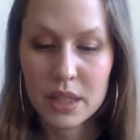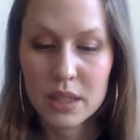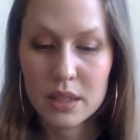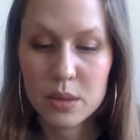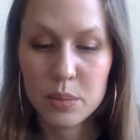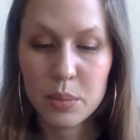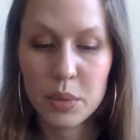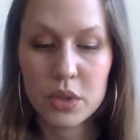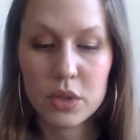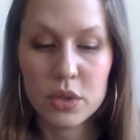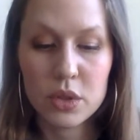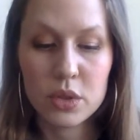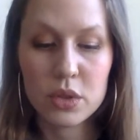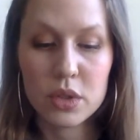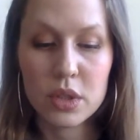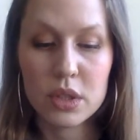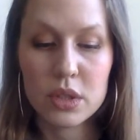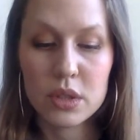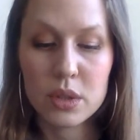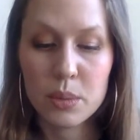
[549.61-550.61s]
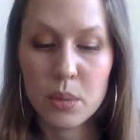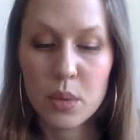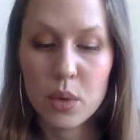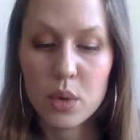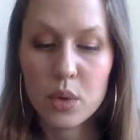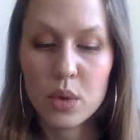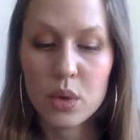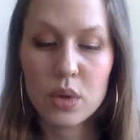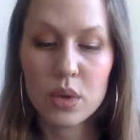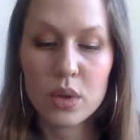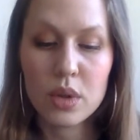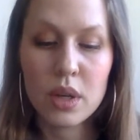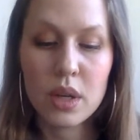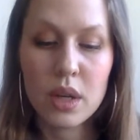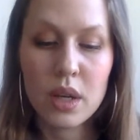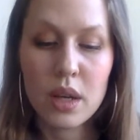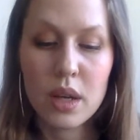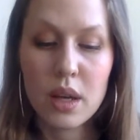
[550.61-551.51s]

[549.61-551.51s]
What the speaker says: spiritual system, or